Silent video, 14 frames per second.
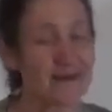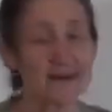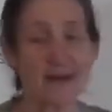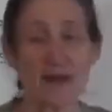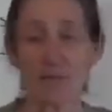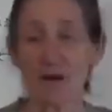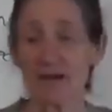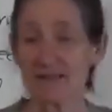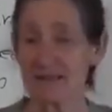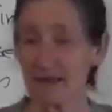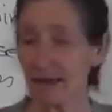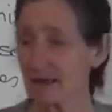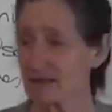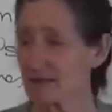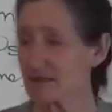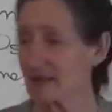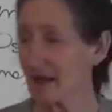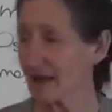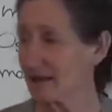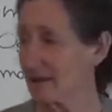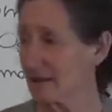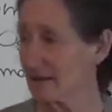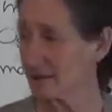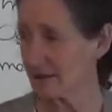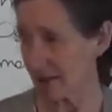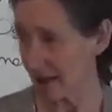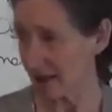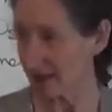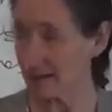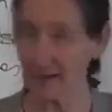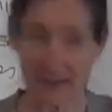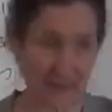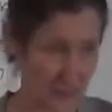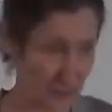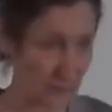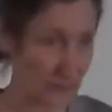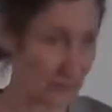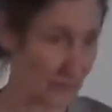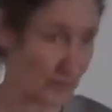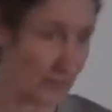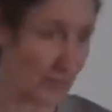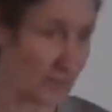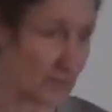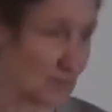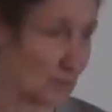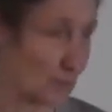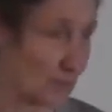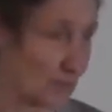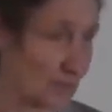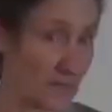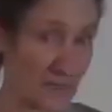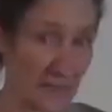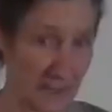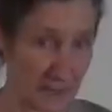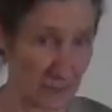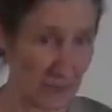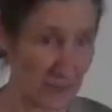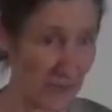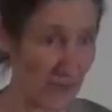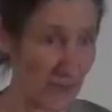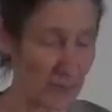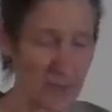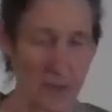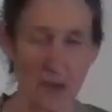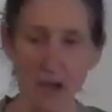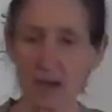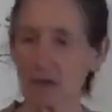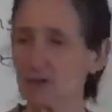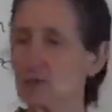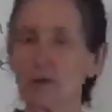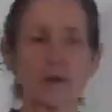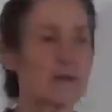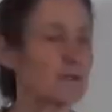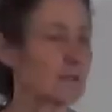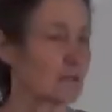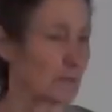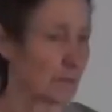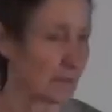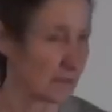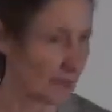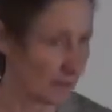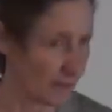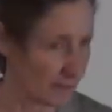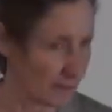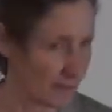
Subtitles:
Now my second son, down next to William, the next one up, I could do anything to Peter.